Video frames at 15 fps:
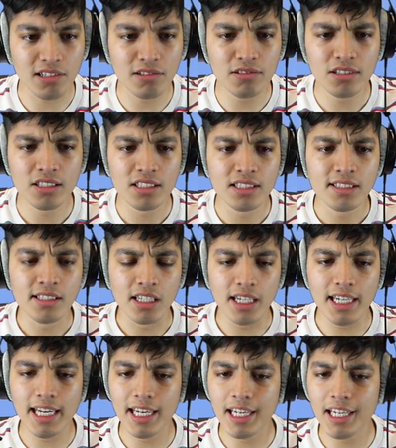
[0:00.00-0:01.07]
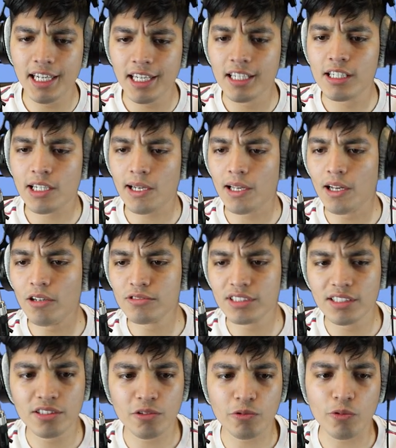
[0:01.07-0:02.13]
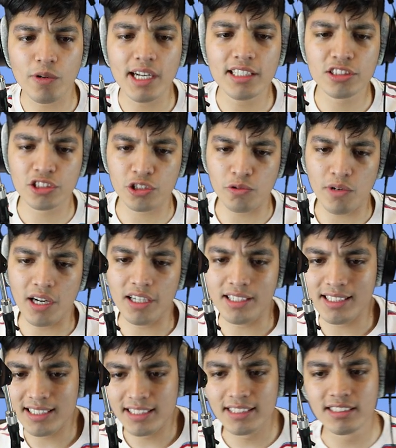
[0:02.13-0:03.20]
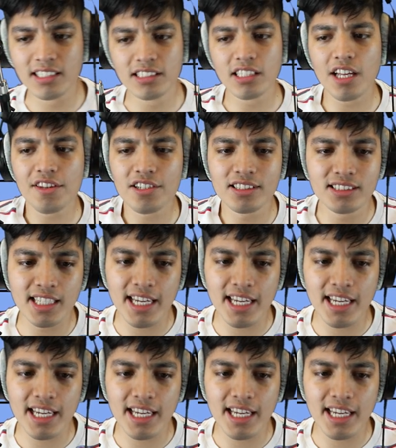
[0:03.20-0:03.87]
go. And closing the restaurant is another